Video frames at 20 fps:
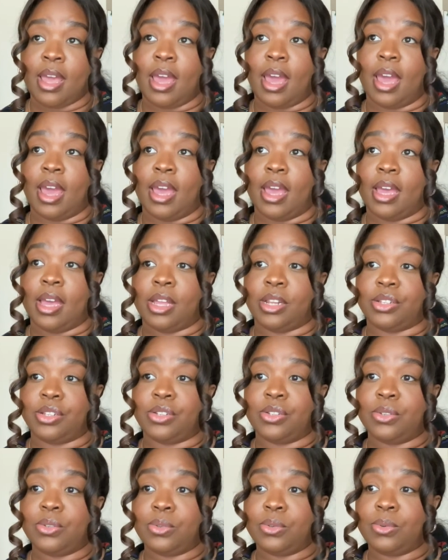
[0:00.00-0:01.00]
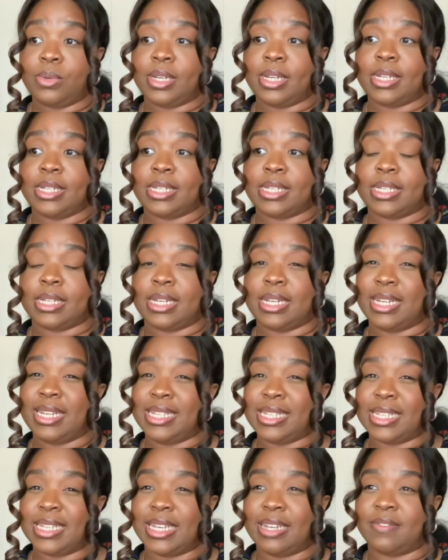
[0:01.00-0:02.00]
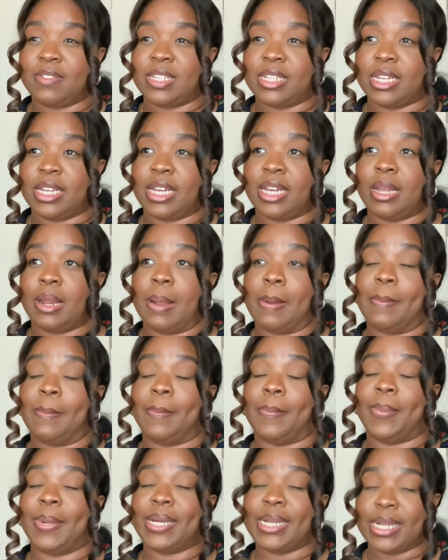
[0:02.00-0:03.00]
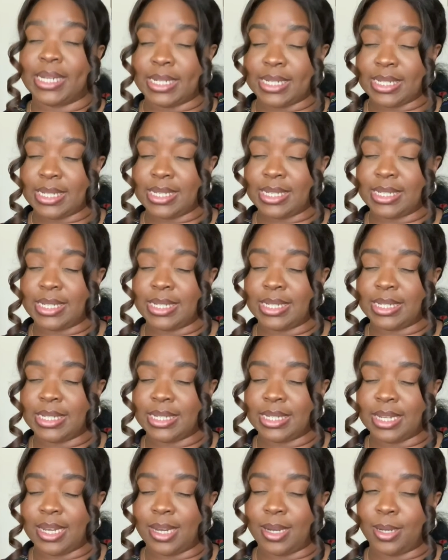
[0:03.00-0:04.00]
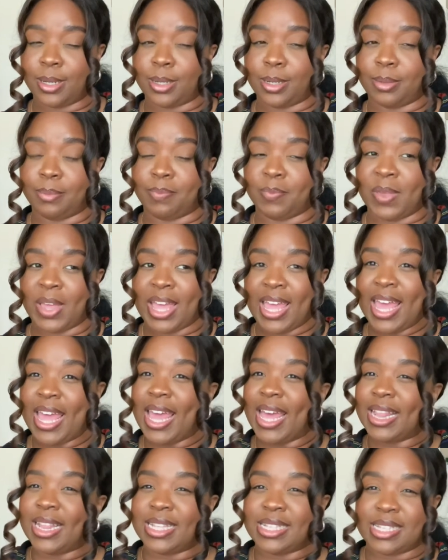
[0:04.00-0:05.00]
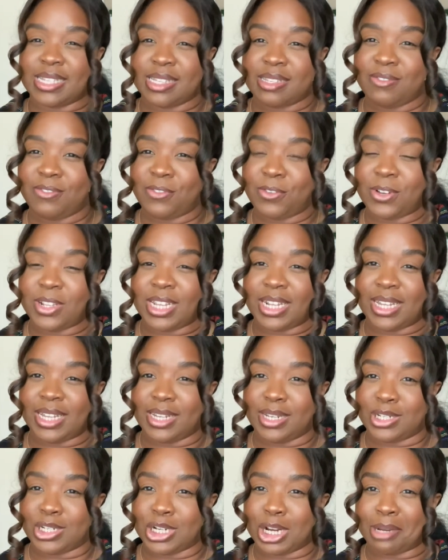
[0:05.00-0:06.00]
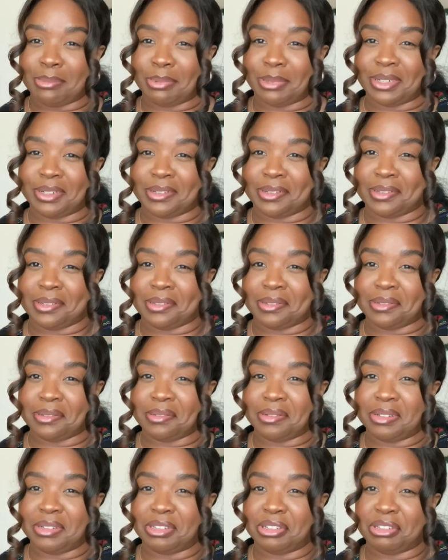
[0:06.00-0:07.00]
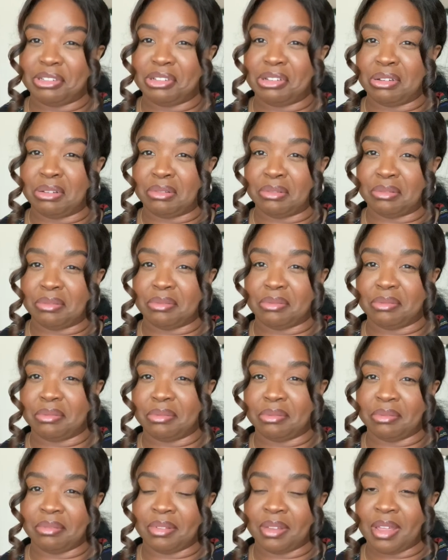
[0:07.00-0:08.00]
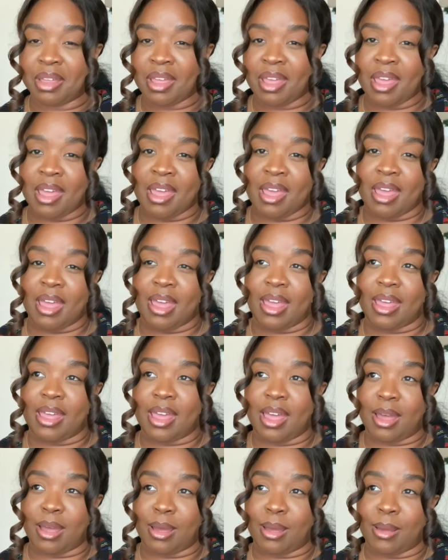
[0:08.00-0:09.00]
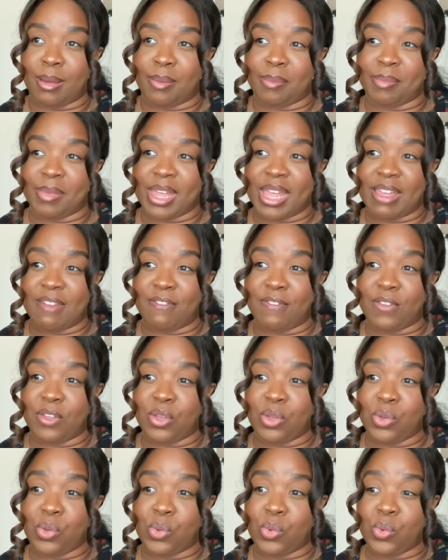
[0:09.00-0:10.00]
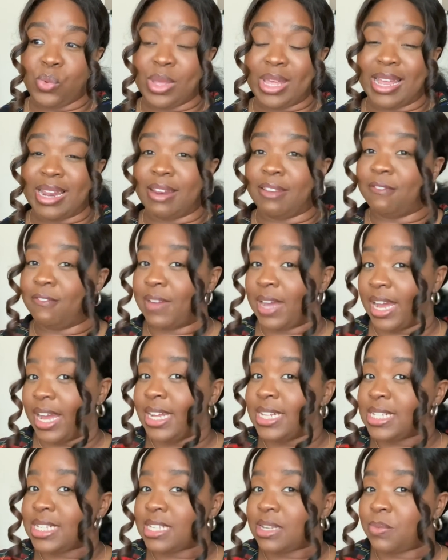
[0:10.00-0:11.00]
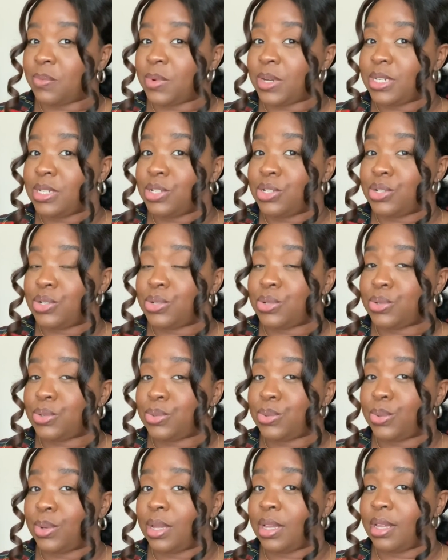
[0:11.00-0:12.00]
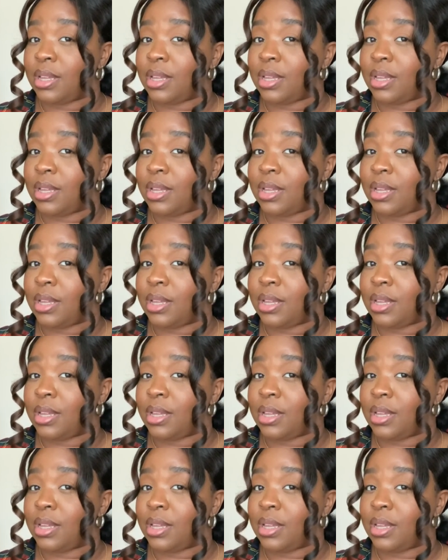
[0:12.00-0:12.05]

And two, it's an easy gift to get, but this isn't for the late shoppers. So if you can find someone to